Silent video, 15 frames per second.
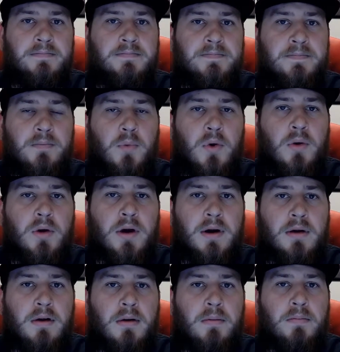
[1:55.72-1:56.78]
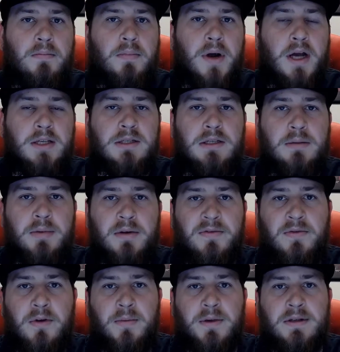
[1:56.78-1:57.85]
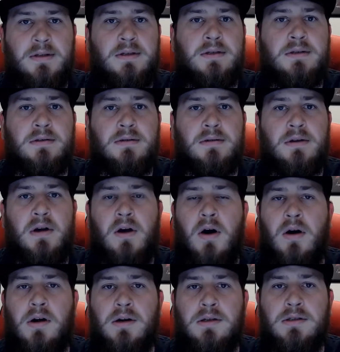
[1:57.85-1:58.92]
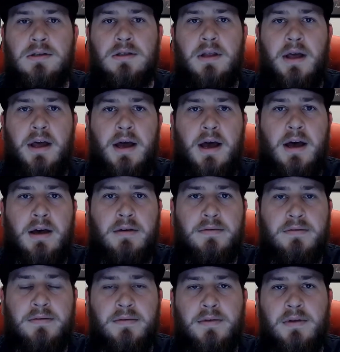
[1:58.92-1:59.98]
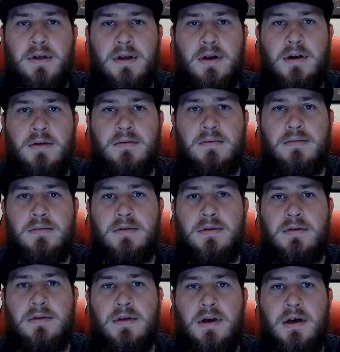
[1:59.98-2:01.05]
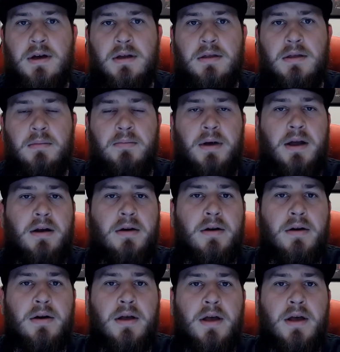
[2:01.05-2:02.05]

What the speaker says: more price to performance cards. They have, the better